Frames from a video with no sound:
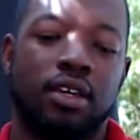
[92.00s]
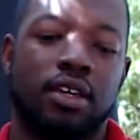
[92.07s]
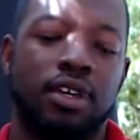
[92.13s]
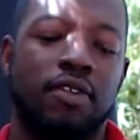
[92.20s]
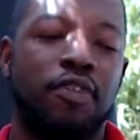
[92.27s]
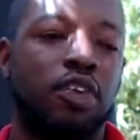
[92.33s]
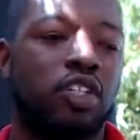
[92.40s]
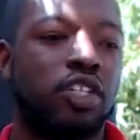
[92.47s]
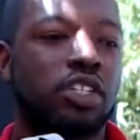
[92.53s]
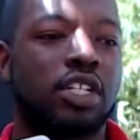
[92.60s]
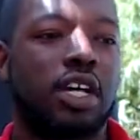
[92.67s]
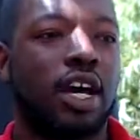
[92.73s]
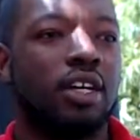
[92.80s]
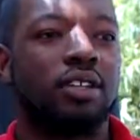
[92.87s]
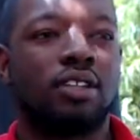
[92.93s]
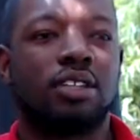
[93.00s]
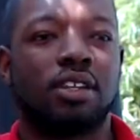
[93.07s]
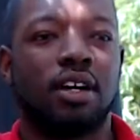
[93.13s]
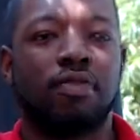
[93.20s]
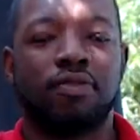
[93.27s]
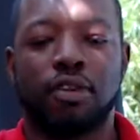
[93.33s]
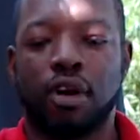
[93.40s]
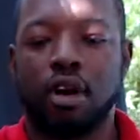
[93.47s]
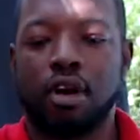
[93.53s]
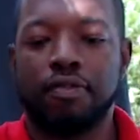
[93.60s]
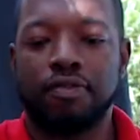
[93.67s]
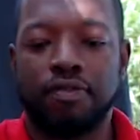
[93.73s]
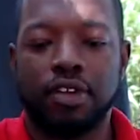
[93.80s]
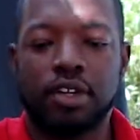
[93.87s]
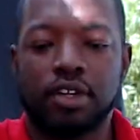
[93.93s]
if you're just cutting stuff off
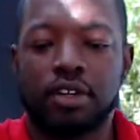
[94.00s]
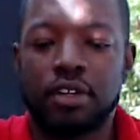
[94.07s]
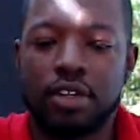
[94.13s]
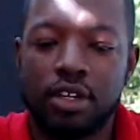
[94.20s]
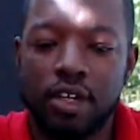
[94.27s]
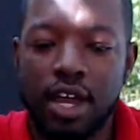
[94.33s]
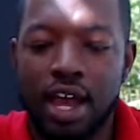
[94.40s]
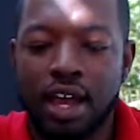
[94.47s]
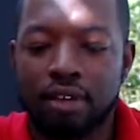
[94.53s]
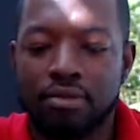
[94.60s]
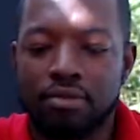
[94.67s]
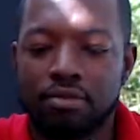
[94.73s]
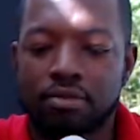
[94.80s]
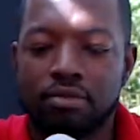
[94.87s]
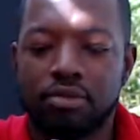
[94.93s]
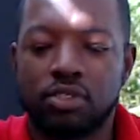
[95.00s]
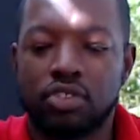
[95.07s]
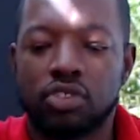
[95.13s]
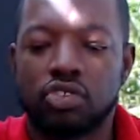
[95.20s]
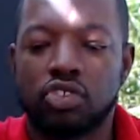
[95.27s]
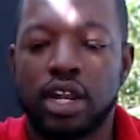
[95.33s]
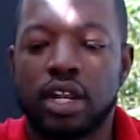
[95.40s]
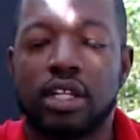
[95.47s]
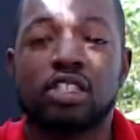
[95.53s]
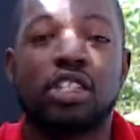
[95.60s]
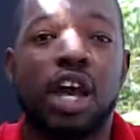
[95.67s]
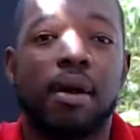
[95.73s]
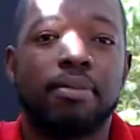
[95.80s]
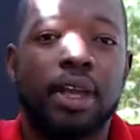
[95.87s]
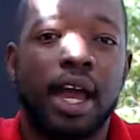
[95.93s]
and you're not trying to
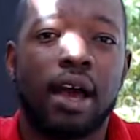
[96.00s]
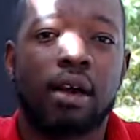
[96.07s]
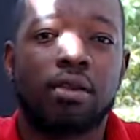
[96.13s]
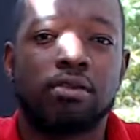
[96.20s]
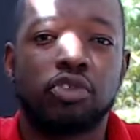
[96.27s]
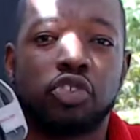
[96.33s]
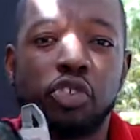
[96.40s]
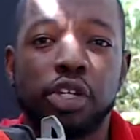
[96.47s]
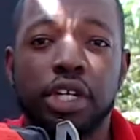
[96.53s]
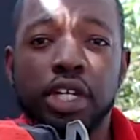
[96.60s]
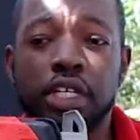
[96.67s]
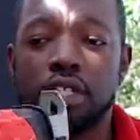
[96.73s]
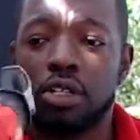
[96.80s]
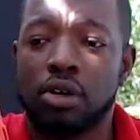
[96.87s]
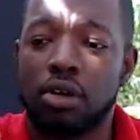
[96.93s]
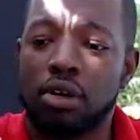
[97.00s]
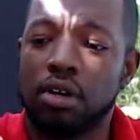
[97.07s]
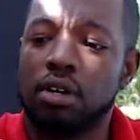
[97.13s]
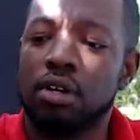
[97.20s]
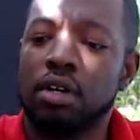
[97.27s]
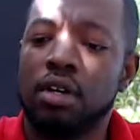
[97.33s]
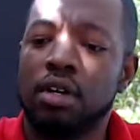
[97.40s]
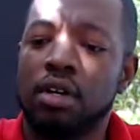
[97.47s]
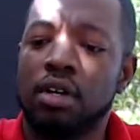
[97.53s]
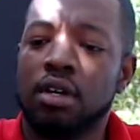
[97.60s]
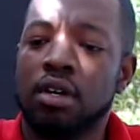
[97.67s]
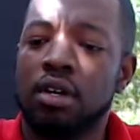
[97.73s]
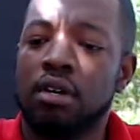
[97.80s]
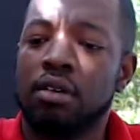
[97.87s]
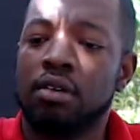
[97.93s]
chop down trees or
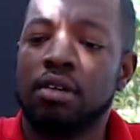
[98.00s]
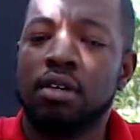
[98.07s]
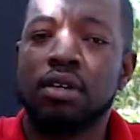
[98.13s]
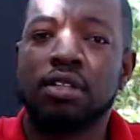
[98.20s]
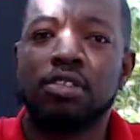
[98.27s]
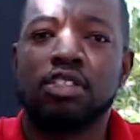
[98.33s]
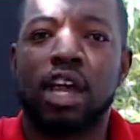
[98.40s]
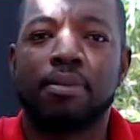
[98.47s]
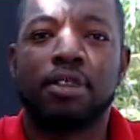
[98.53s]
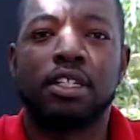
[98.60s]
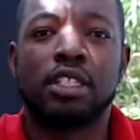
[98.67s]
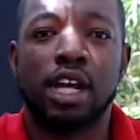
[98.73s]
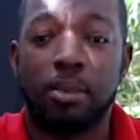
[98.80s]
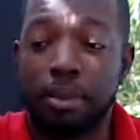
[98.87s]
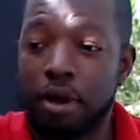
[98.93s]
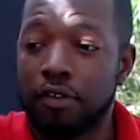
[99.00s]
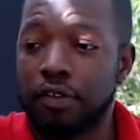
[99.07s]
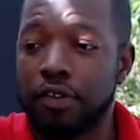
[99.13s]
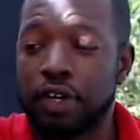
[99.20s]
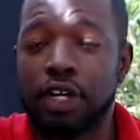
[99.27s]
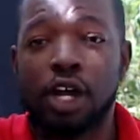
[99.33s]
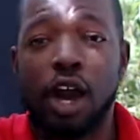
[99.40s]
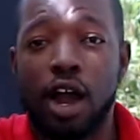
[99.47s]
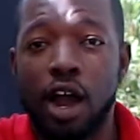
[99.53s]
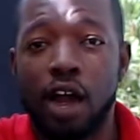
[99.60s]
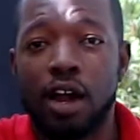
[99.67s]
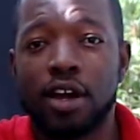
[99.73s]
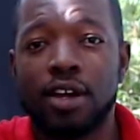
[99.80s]
chop the top off of a car,